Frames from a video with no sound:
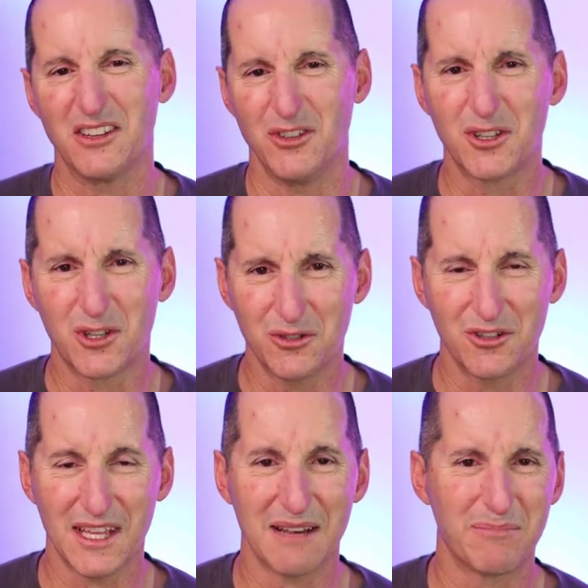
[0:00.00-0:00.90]
You could
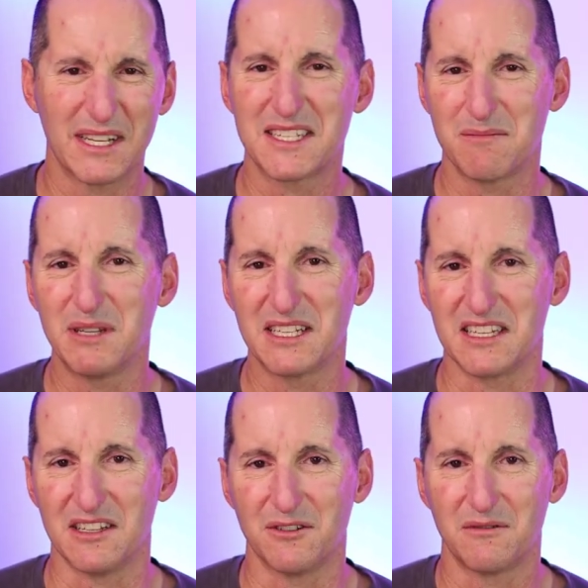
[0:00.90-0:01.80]
do that, but it's a big
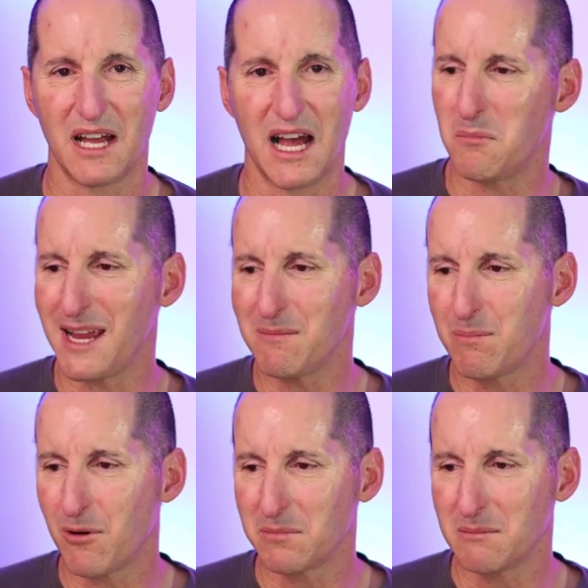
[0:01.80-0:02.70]
deal. Maybe
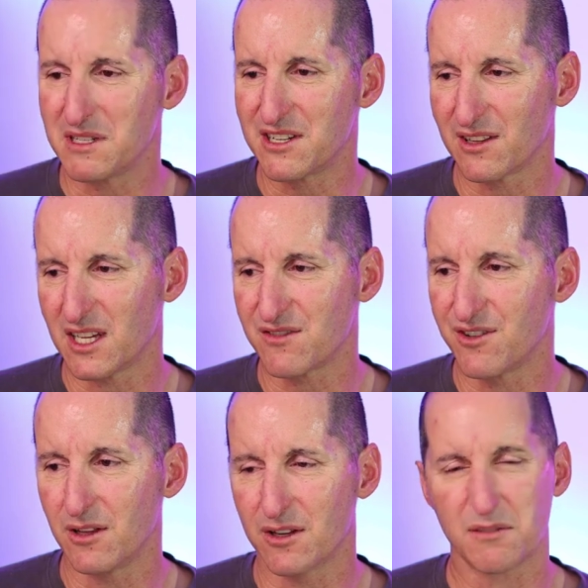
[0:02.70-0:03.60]
probably materialized
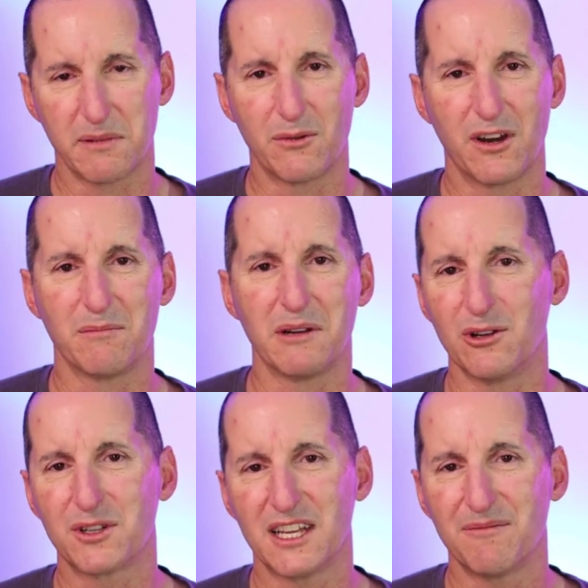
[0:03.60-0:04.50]
vlogs would be where I'd be
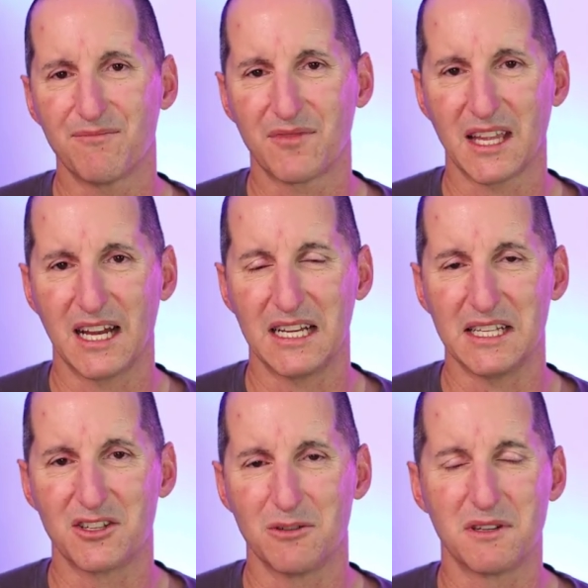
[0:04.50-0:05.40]
looking
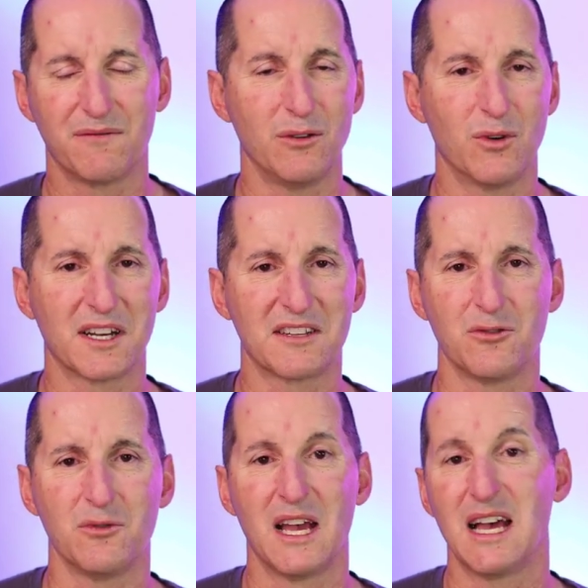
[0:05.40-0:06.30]
in terms of if you wanted
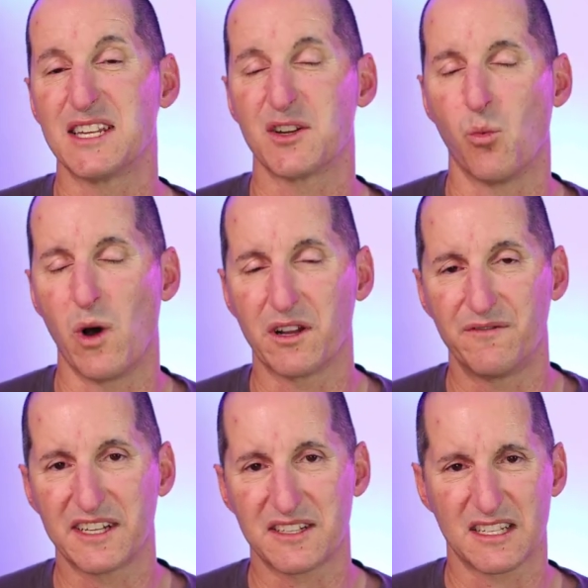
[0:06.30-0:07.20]
to, as a
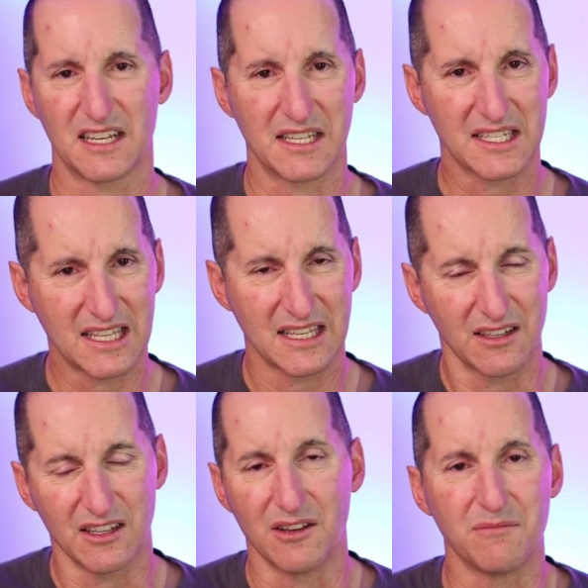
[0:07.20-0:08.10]
one-off exercise,
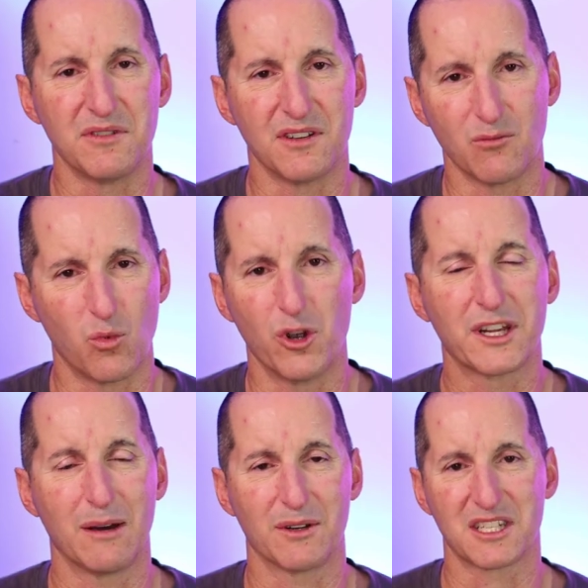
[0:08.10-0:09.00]

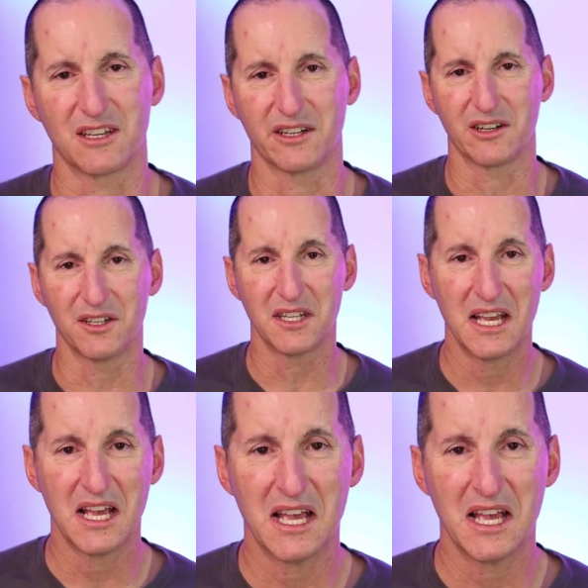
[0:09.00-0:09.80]
work out what's going on.